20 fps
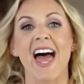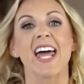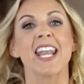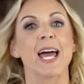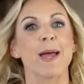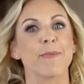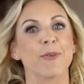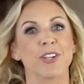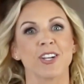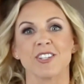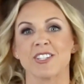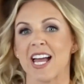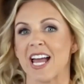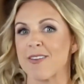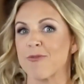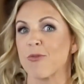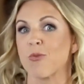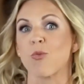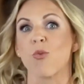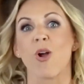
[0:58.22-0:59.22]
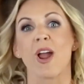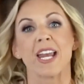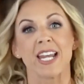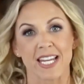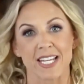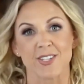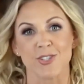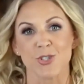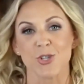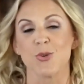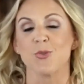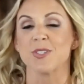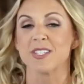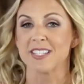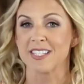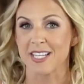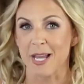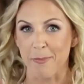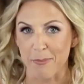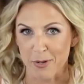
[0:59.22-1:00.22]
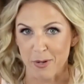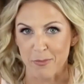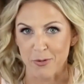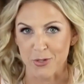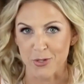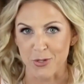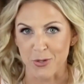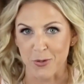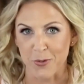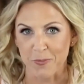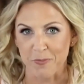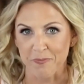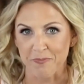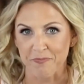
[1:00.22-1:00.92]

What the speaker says: then I'm gonna dive right into step number 2.